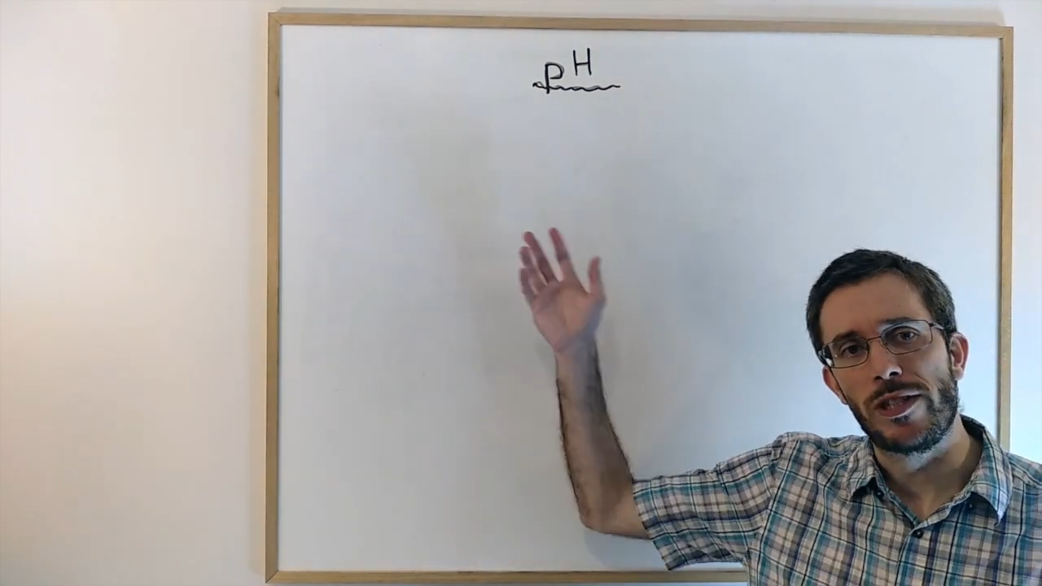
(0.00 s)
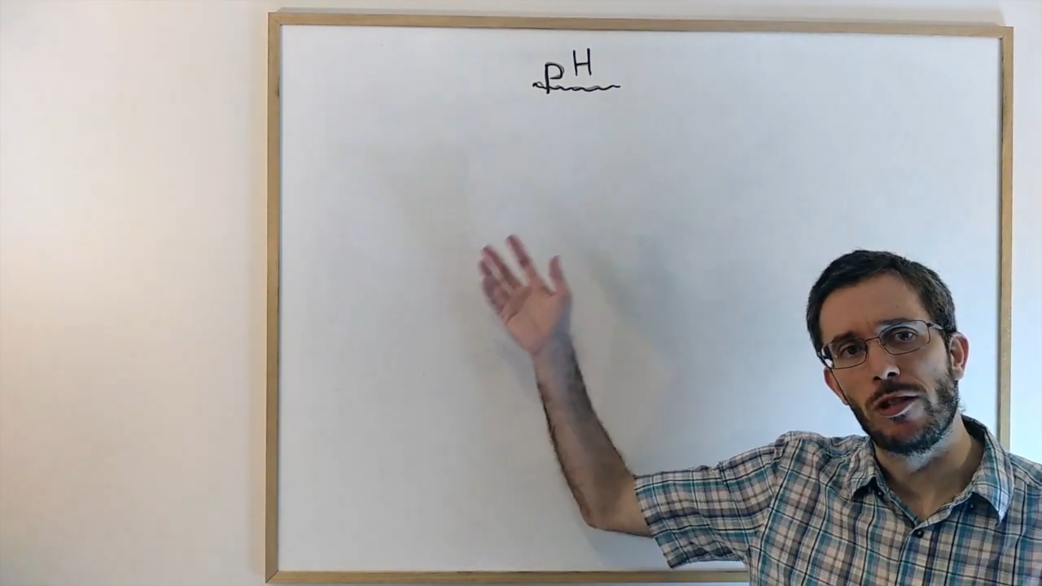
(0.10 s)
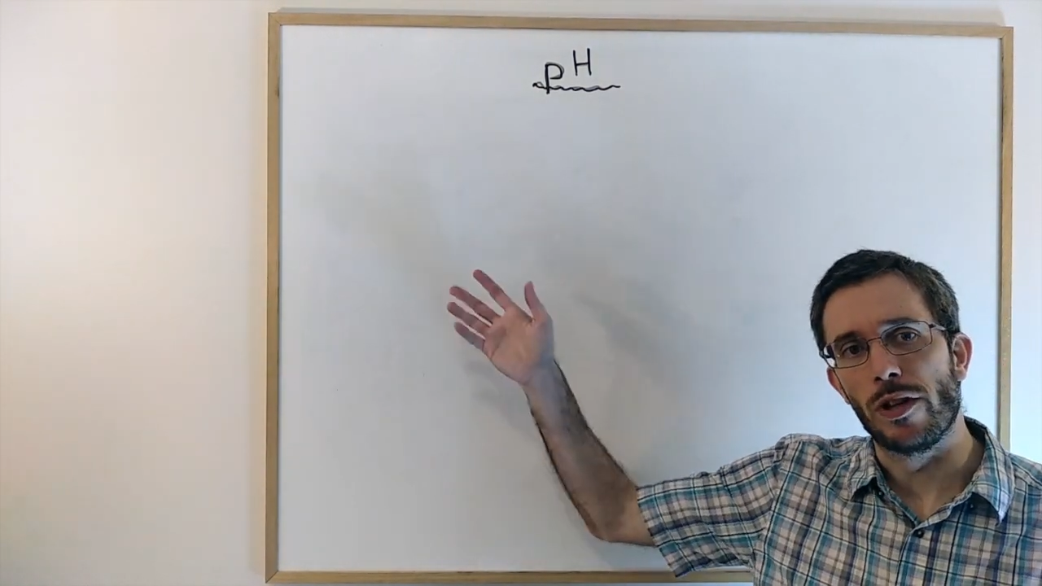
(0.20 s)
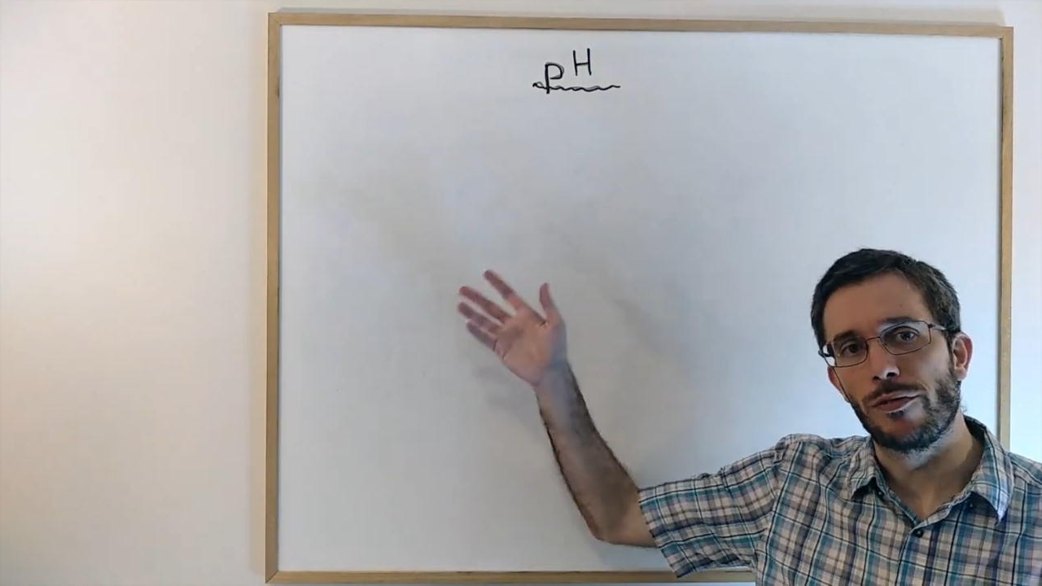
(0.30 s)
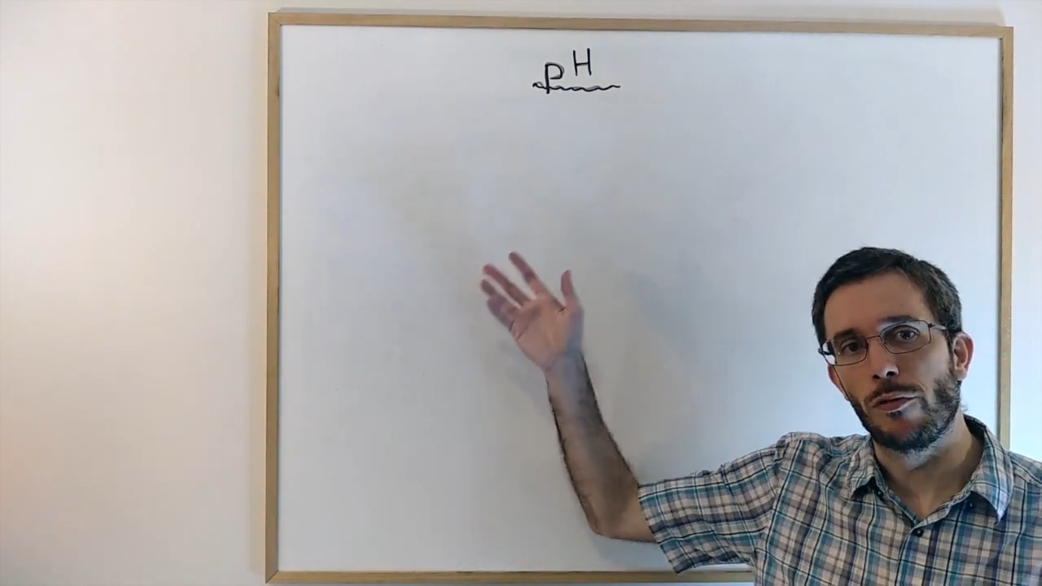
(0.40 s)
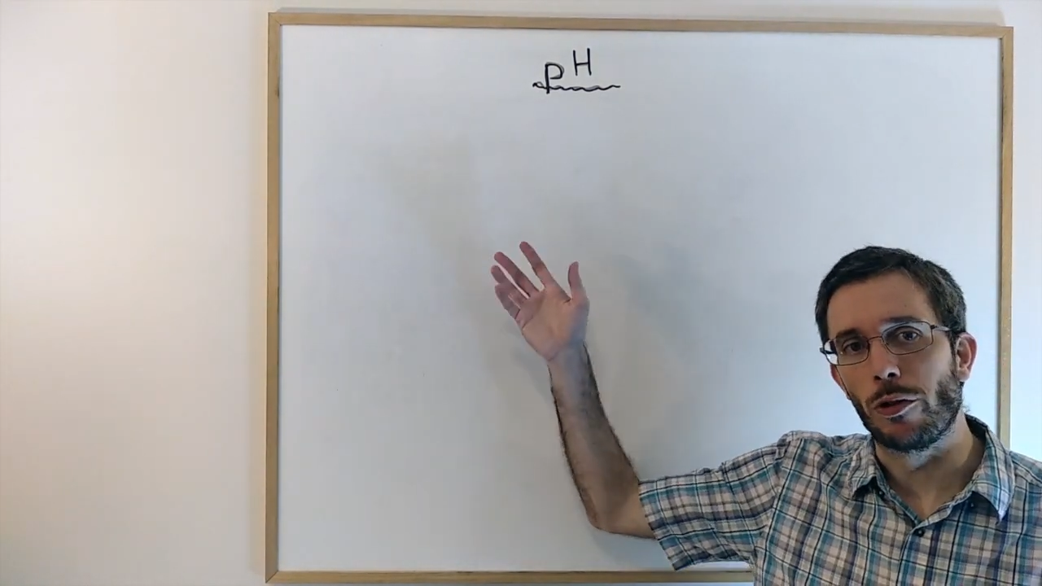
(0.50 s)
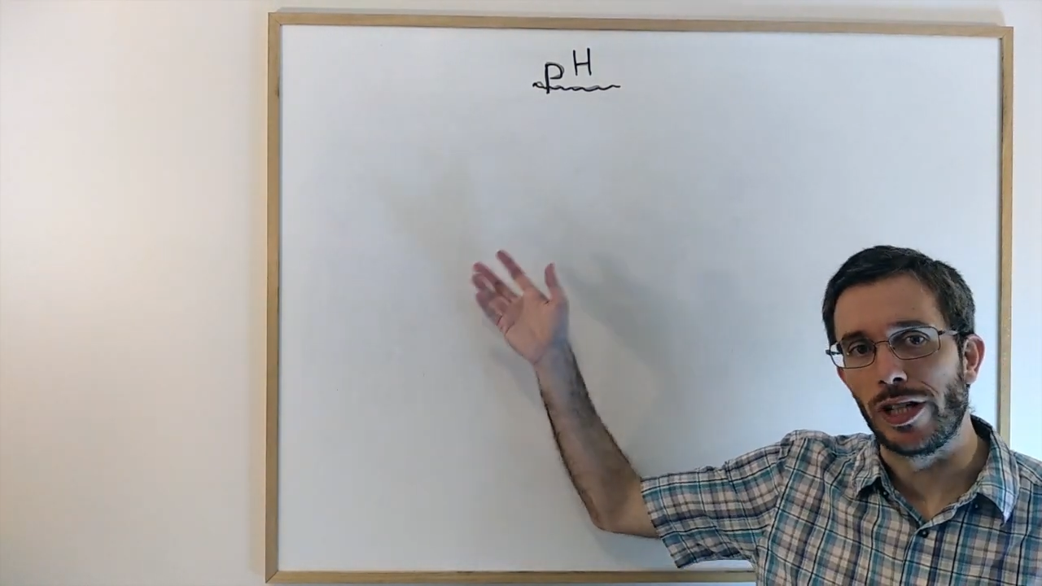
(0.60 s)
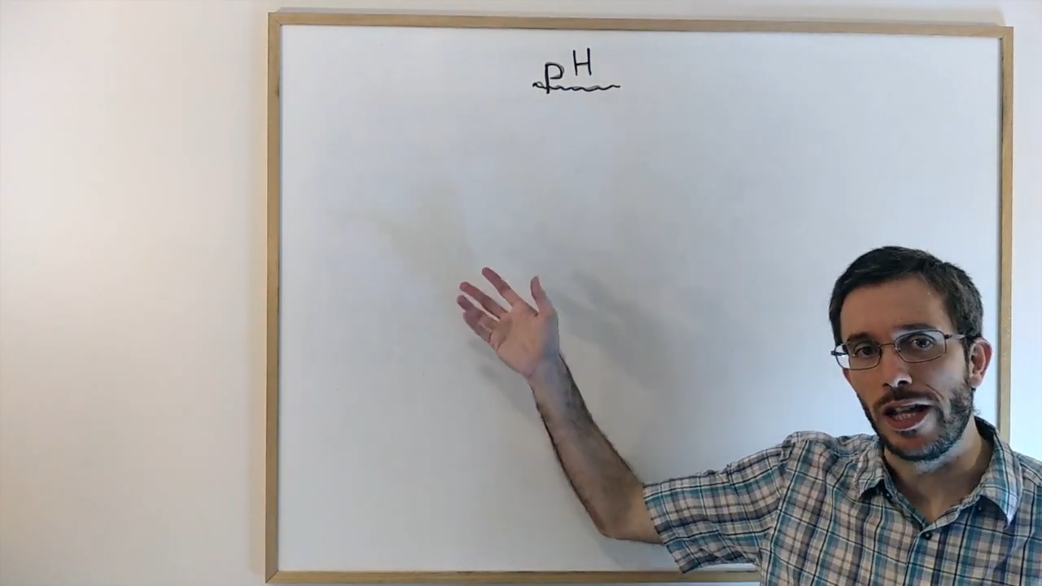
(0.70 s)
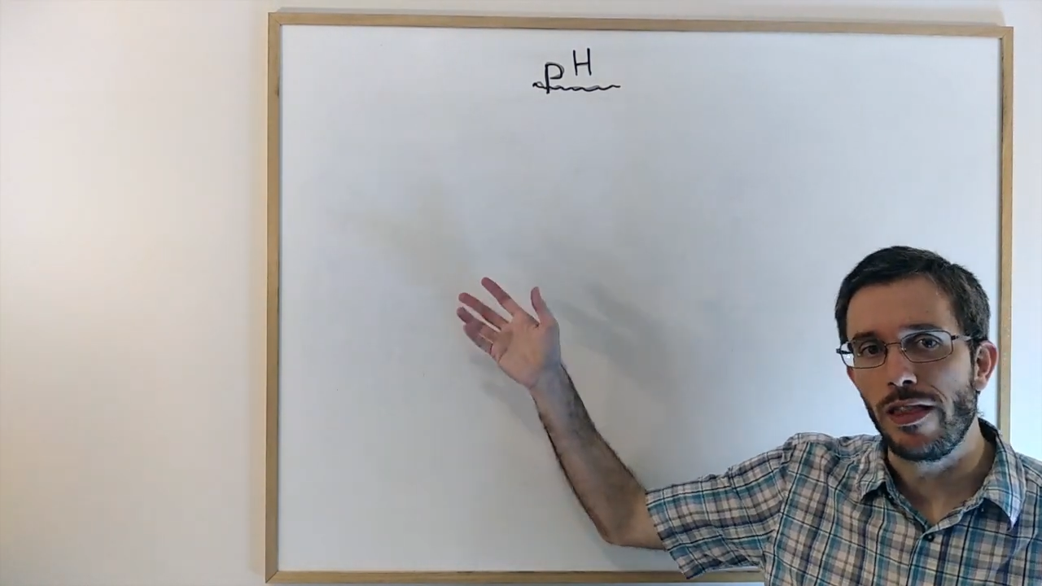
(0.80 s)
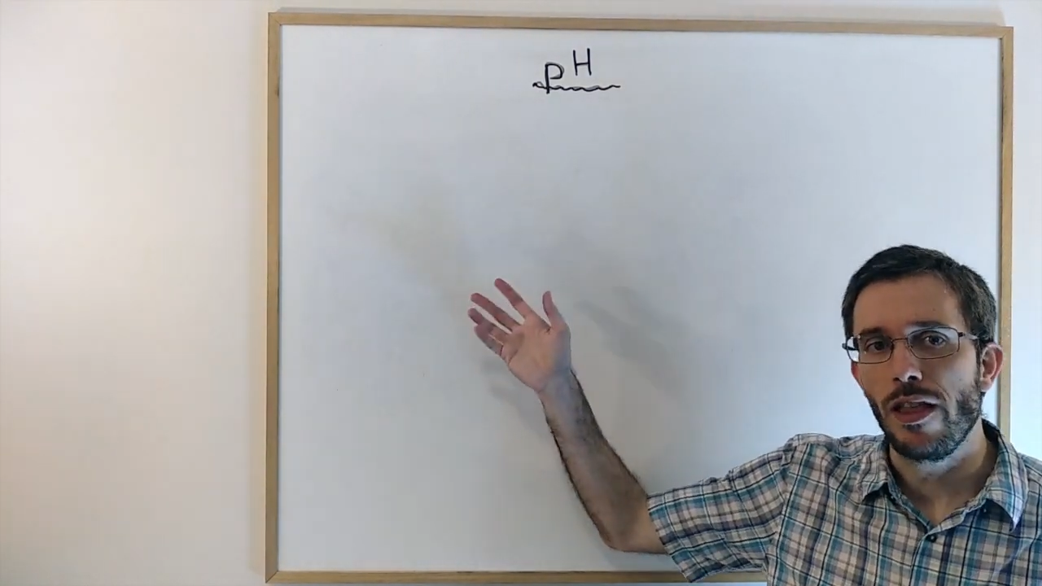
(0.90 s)
0 and
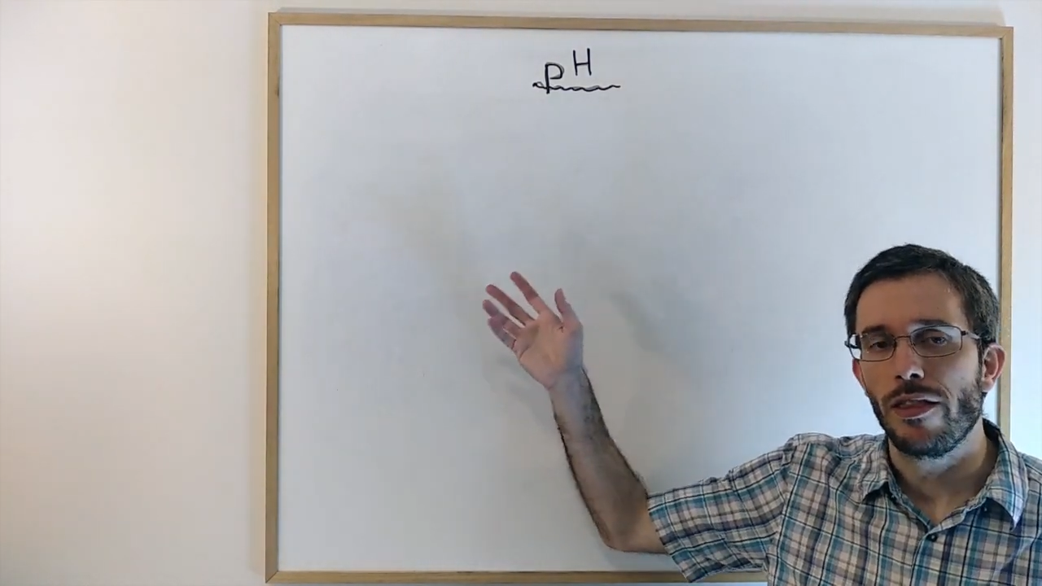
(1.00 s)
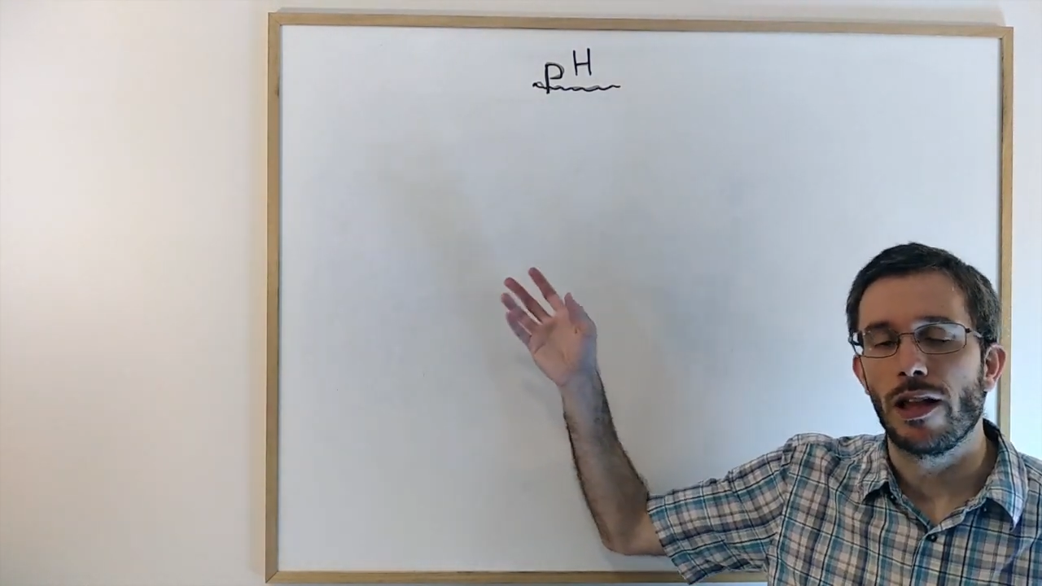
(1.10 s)
14